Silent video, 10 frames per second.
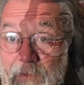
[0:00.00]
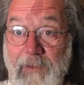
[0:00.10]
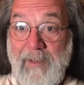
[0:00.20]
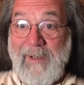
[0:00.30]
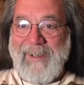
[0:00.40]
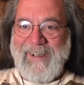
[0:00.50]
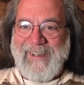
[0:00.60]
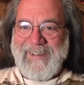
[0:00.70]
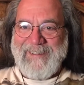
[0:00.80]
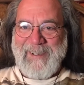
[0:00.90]
Hey
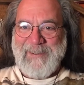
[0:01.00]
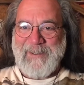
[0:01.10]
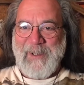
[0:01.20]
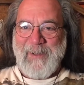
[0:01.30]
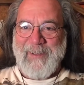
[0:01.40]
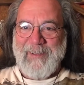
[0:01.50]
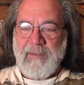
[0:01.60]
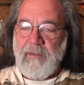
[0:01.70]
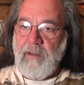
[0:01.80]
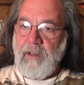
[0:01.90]
guys, how's it going?
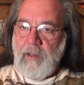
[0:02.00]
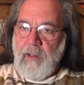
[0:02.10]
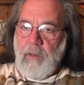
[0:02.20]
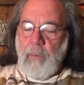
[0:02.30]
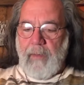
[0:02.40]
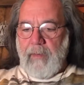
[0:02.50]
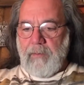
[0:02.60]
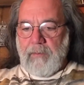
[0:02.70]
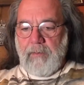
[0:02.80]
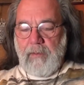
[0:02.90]

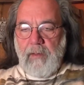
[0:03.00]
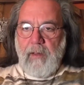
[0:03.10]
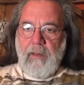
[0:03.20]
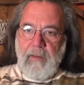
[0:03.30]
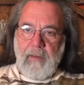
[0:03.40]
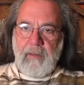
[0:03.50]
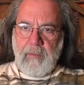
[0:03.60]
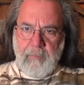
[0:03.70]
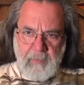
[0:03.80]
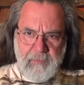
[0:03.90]
Well,
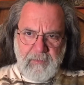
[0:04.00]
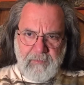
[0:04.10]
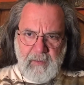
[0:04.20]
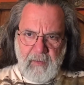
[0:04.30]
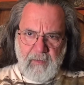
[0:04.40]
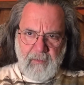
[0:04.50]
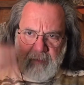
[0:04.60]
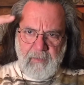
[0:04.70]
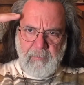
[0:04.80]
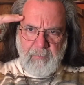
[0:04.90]
as you can
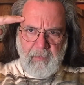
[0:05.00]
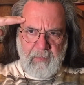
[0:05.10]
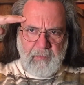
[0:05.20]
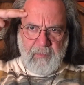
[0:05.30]
tell, I got a